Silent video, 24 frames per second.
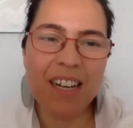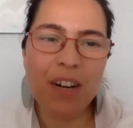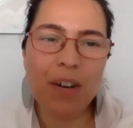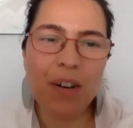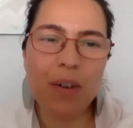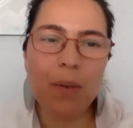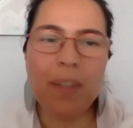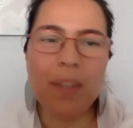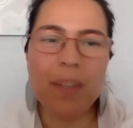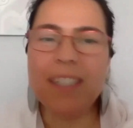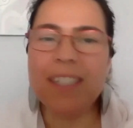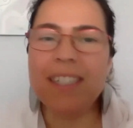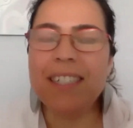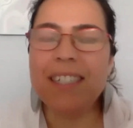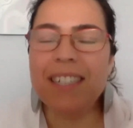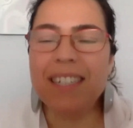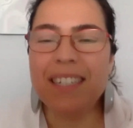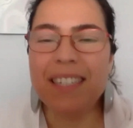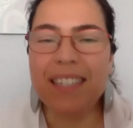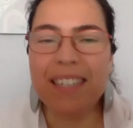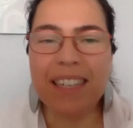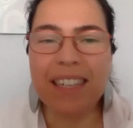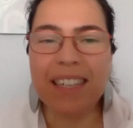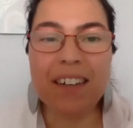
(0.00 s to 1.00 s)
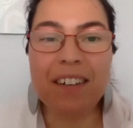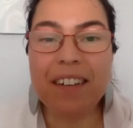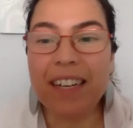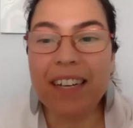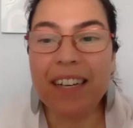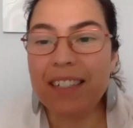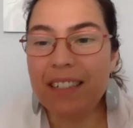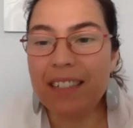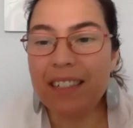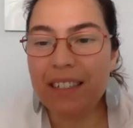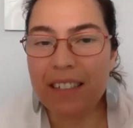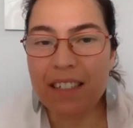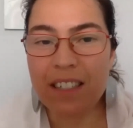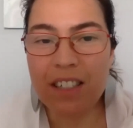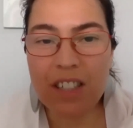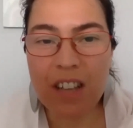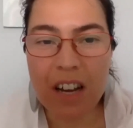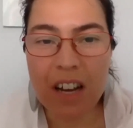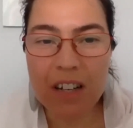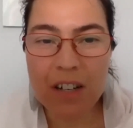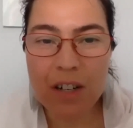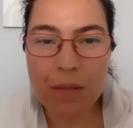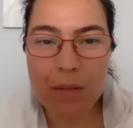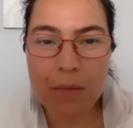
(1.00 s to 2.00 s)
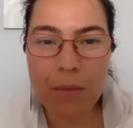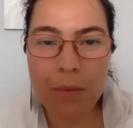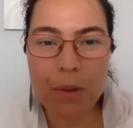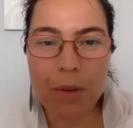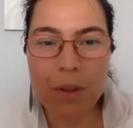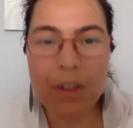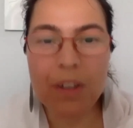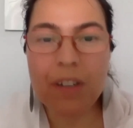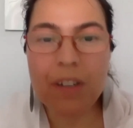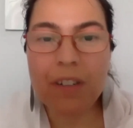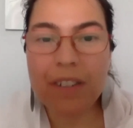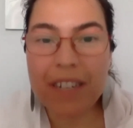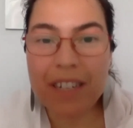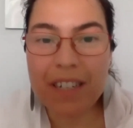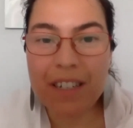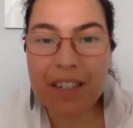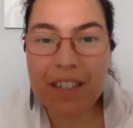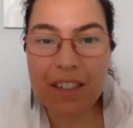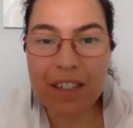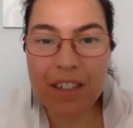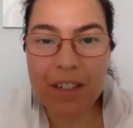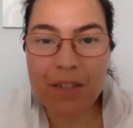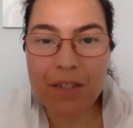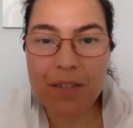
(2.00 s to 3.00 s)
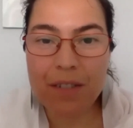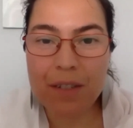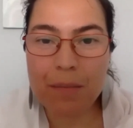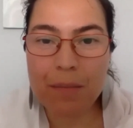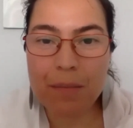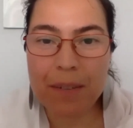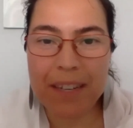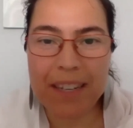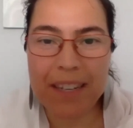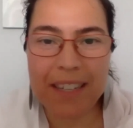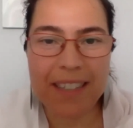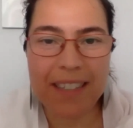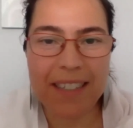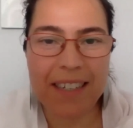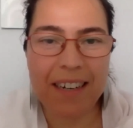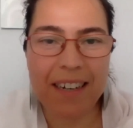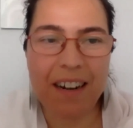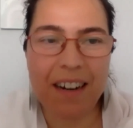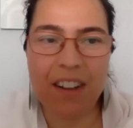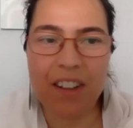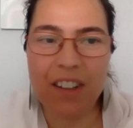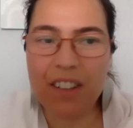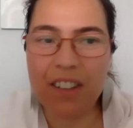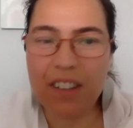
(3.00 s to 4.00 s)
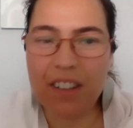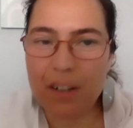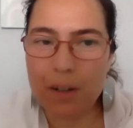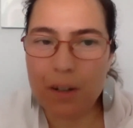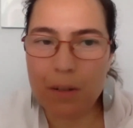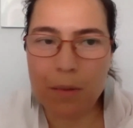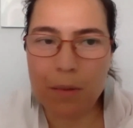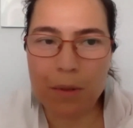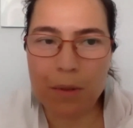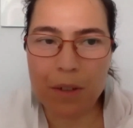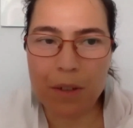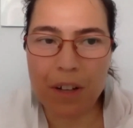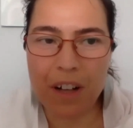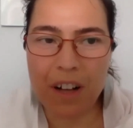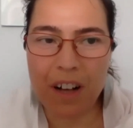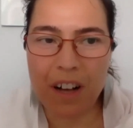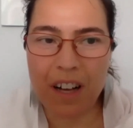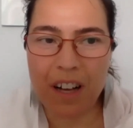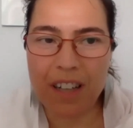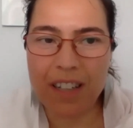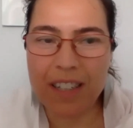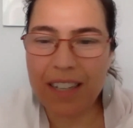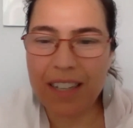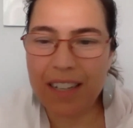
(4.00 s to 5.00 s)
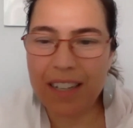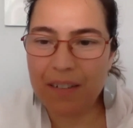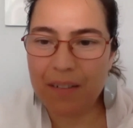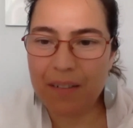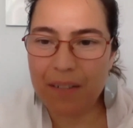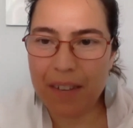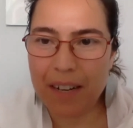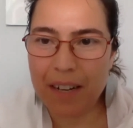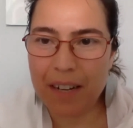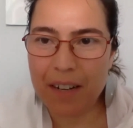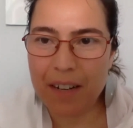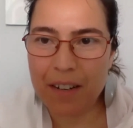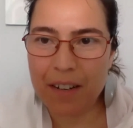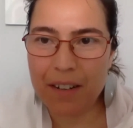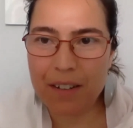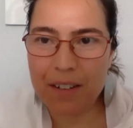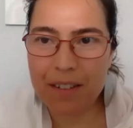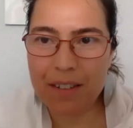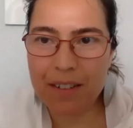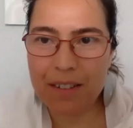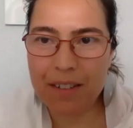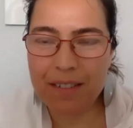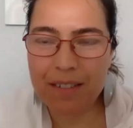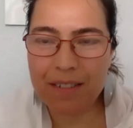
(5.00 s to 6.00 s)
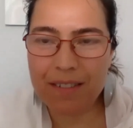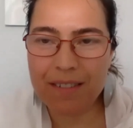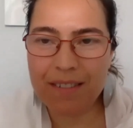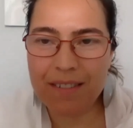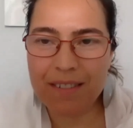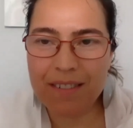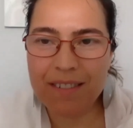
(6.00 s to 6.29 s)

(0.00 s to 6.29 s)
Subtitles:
Was it that they created a touchable creature to replace their untouchable God and values?